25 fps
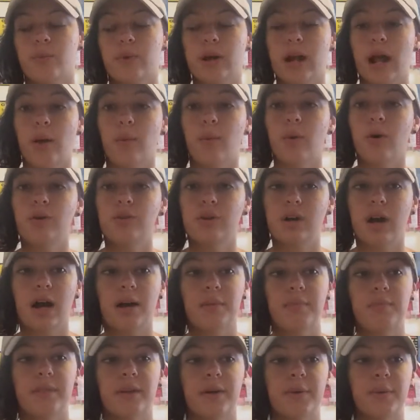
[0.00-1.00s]
when I woke
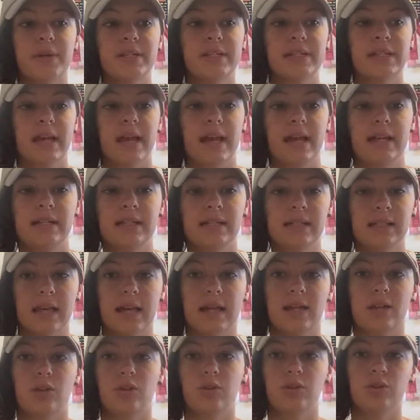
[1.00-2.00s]
up, there wasn't any
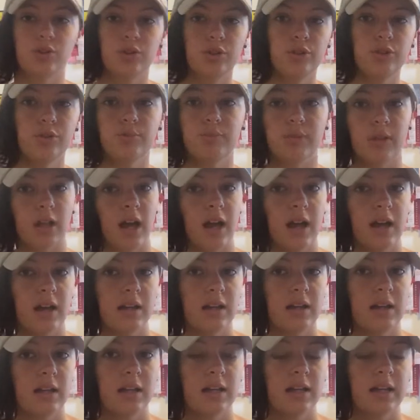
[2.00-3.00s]
like new
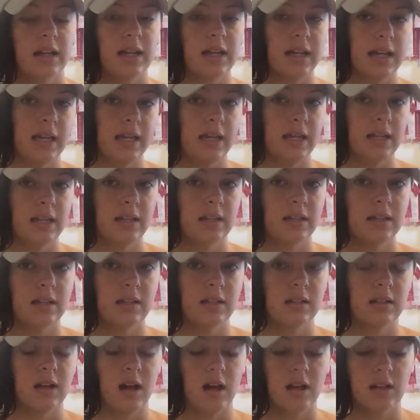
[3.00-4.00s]
blood on
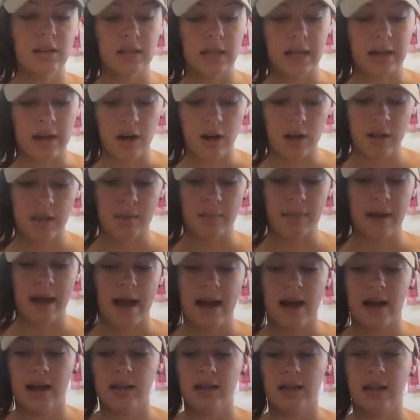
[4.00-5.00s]
the
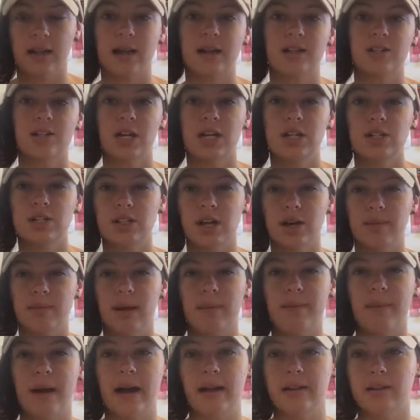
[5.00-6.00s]
pad. Like, I changed out
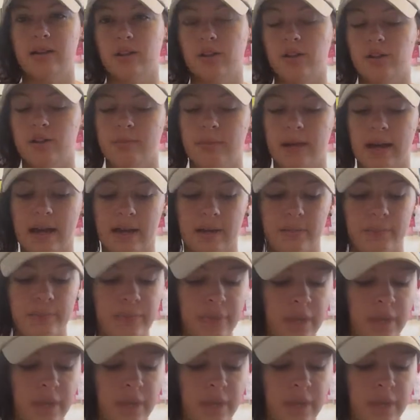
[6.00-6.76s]
my pad to go to bed,